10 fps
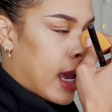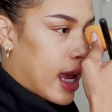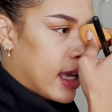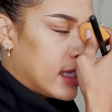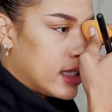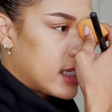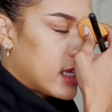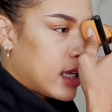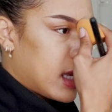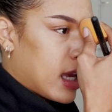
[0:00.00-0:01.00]
And
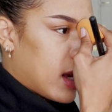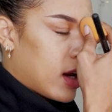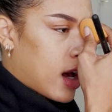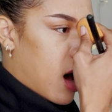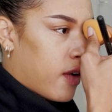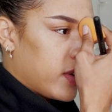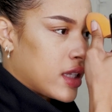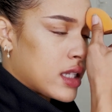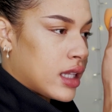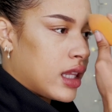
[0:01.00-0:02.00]

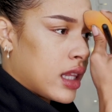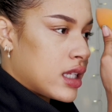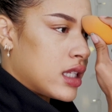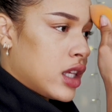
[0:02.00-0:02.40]
obviously this